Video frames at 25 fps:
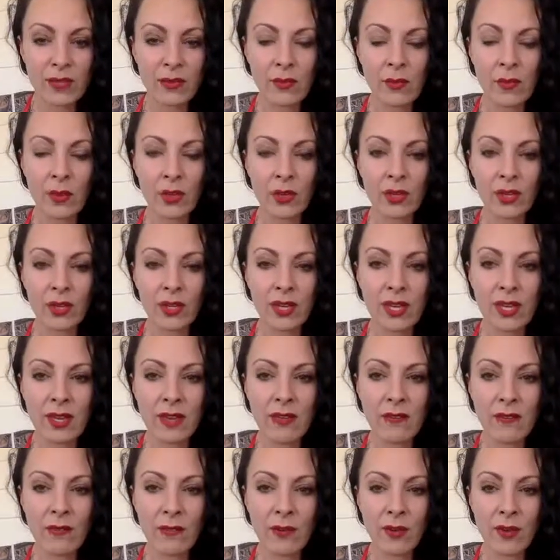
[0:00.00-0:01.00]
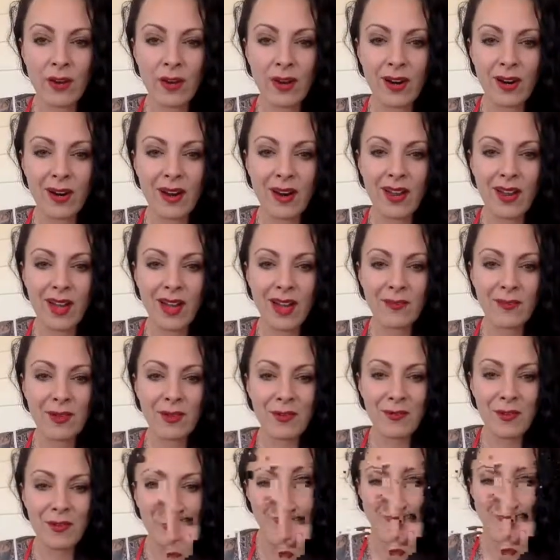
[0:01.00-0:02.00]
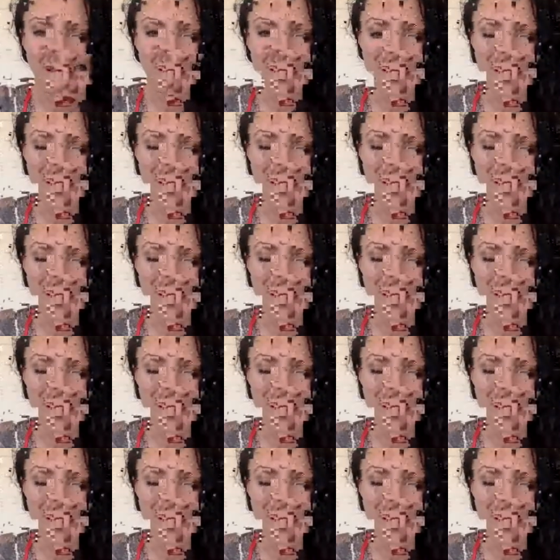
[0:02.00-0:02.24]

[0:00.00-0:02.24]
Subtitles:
We're looking for, what I want